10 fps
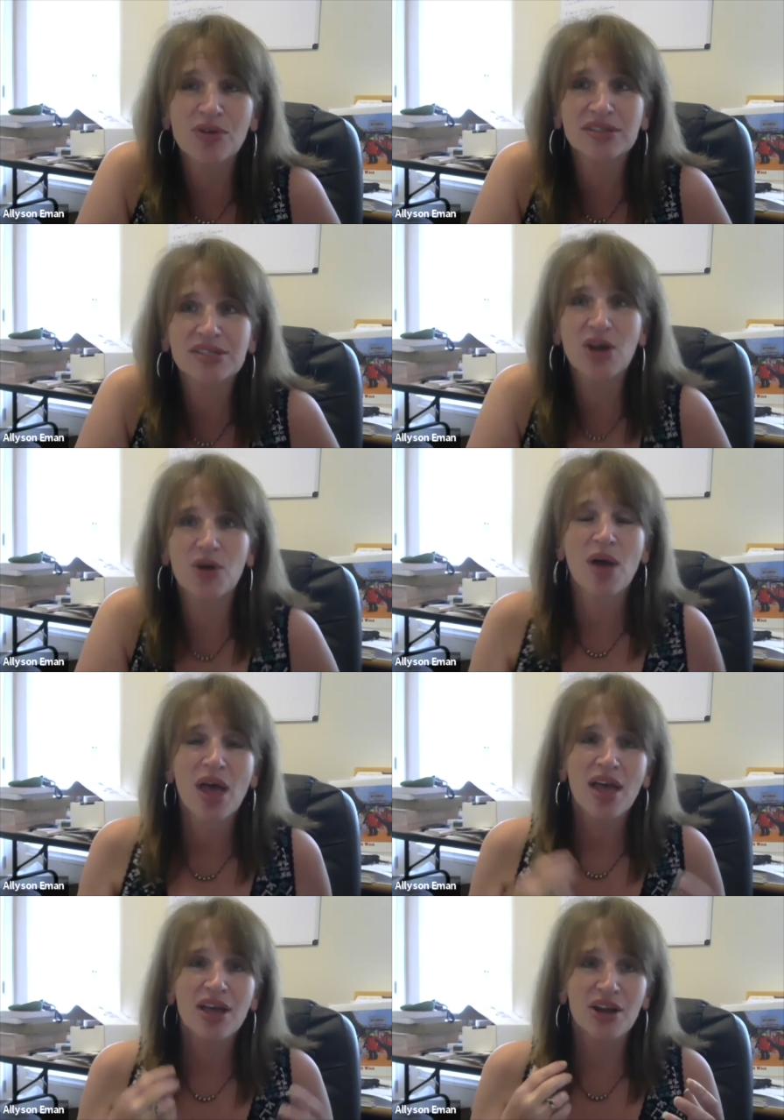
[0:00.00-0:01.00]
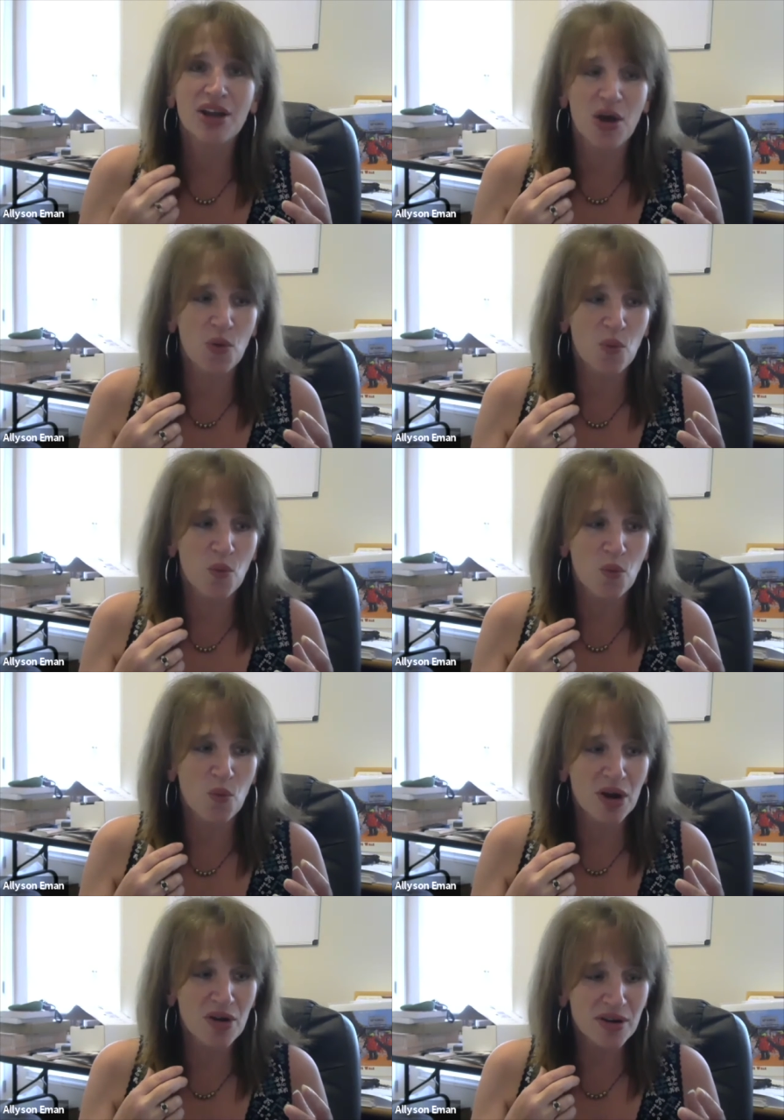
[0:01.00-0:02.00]
So you know,
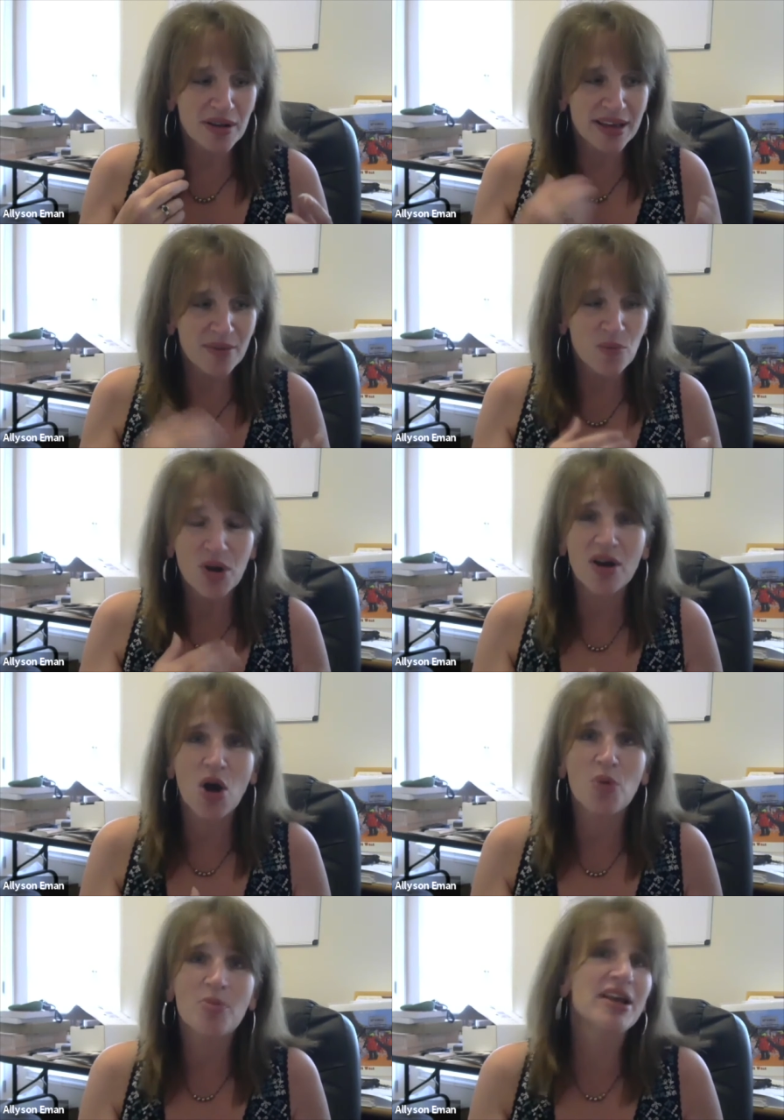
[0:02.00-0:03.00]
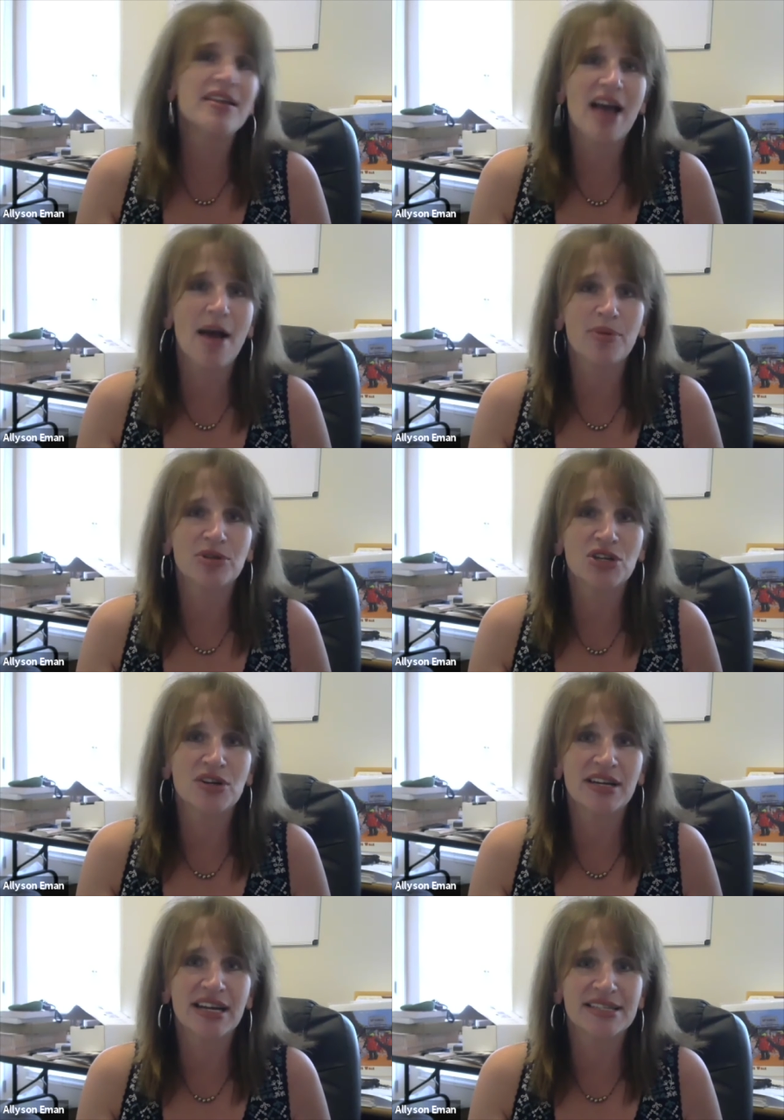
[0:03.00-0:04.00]
we're opening the
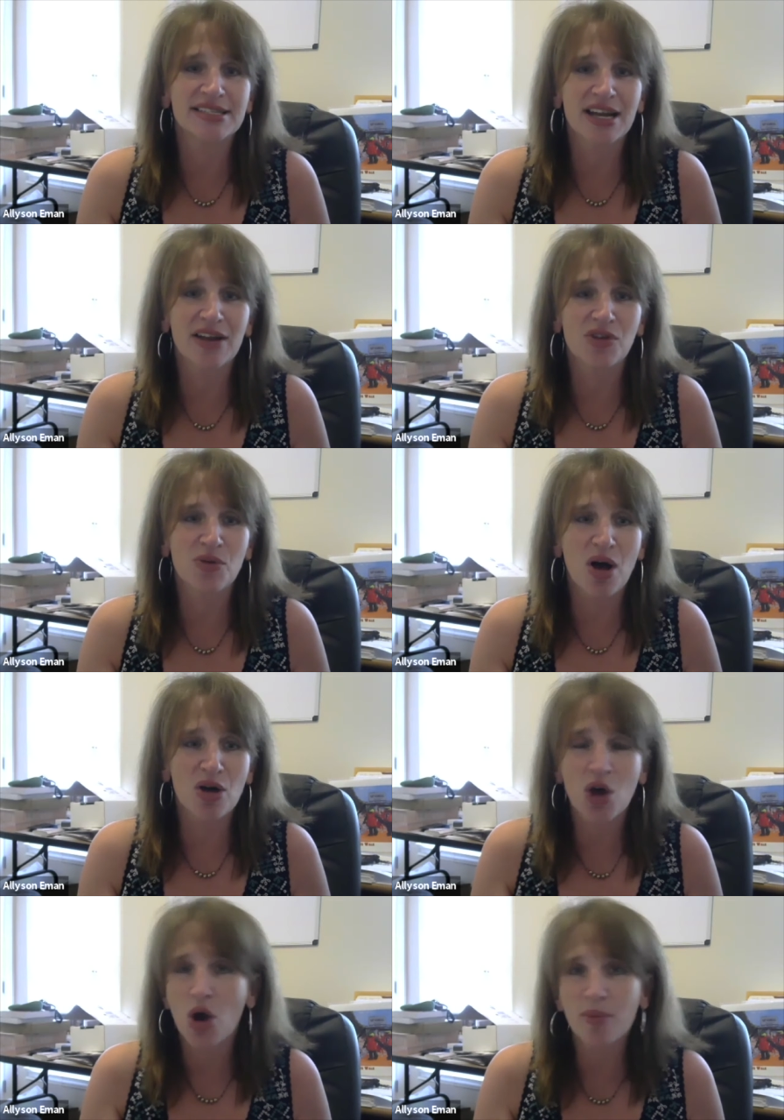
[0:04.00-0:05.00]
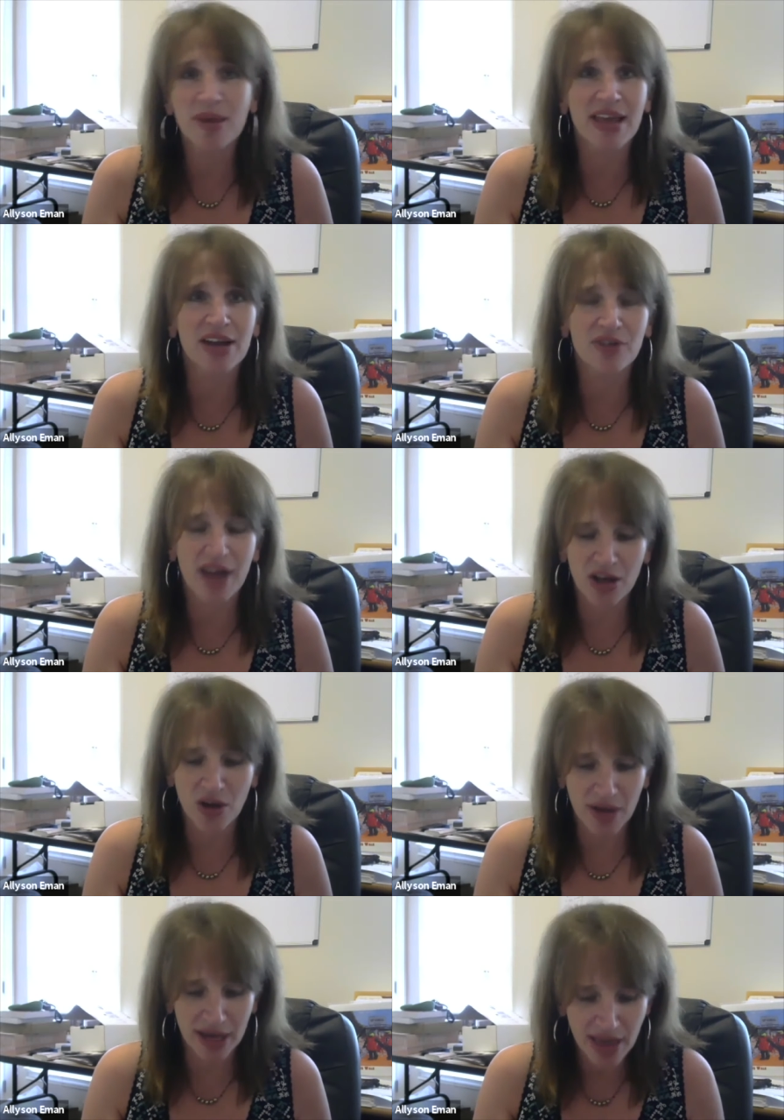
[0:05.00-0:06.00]
opportunity, instead of you all combing the internet
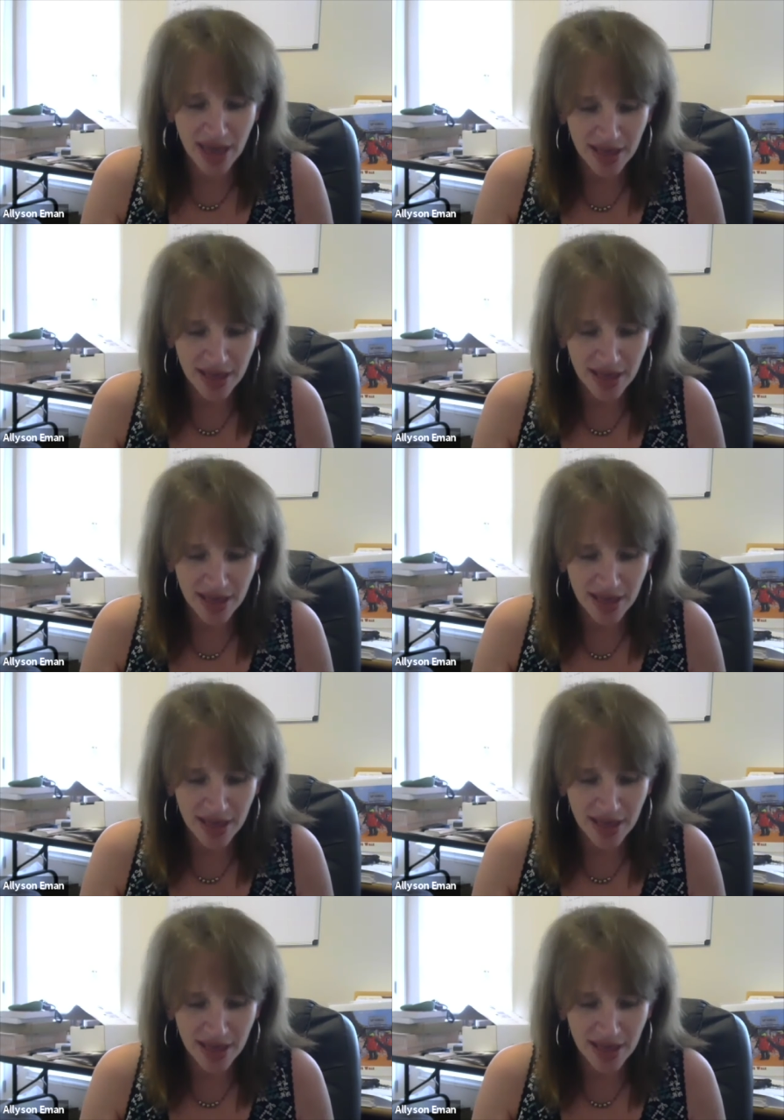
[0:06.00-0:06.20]
going,